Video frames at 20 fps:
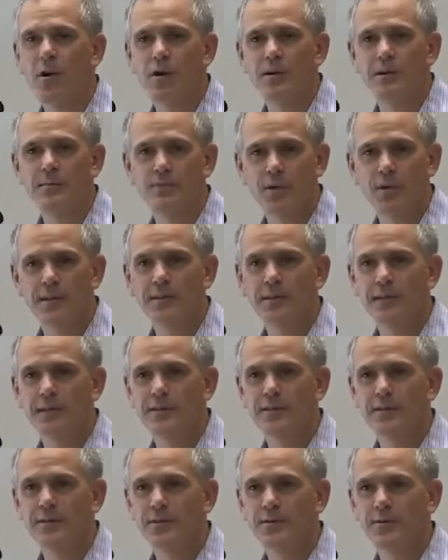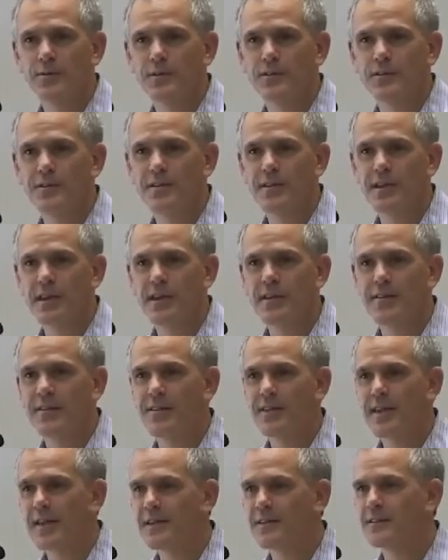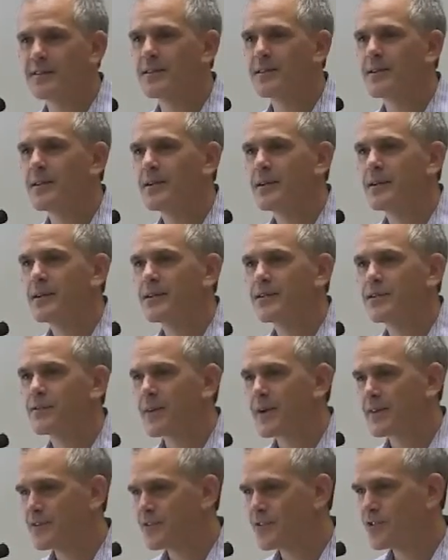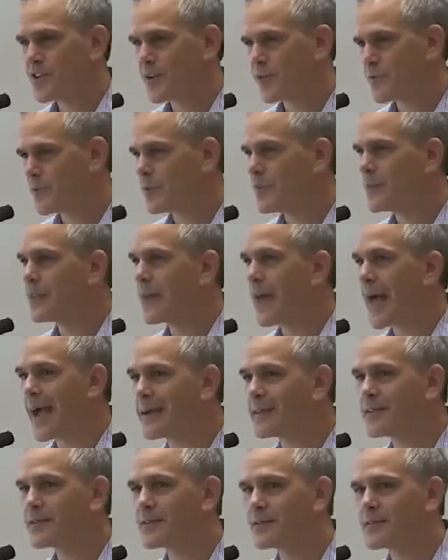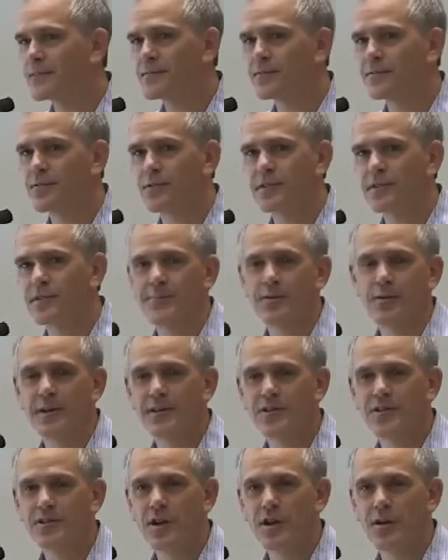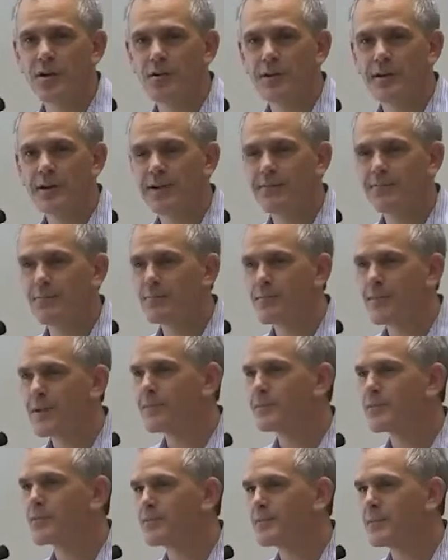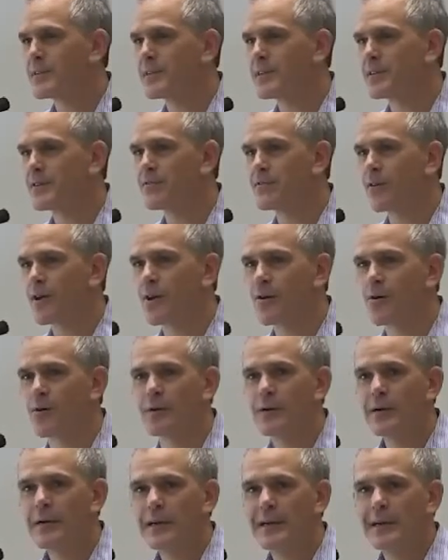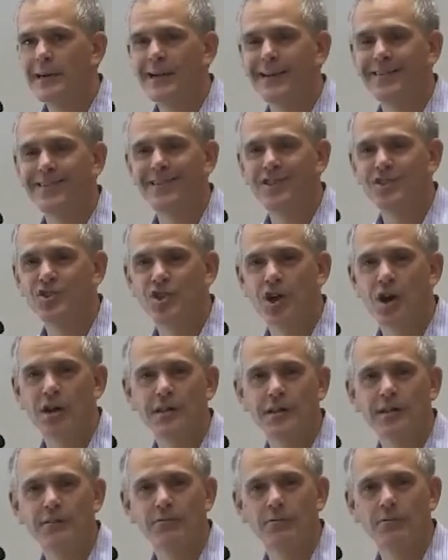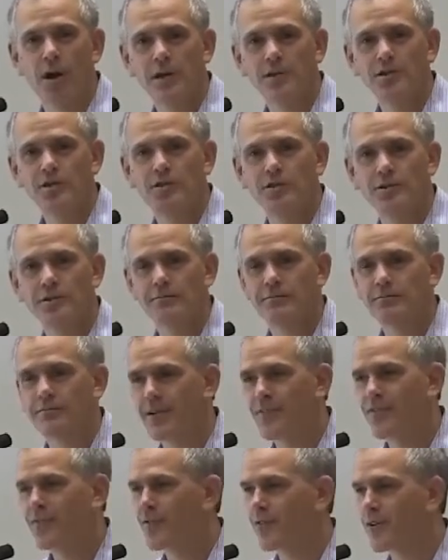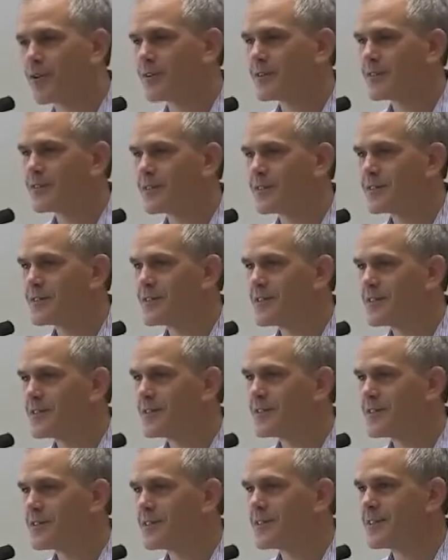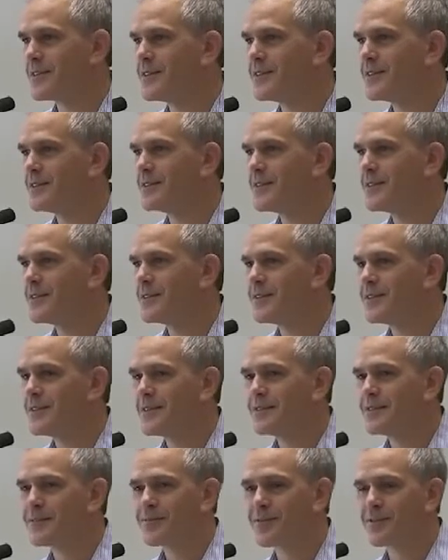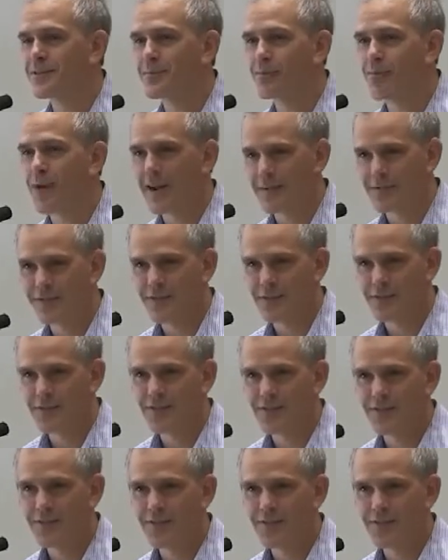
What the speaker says: Brundtland, who was the then Director General-elect for WHO. And I remember meeting Gro at the Jolly Roger restaurant in DC for a breakfast,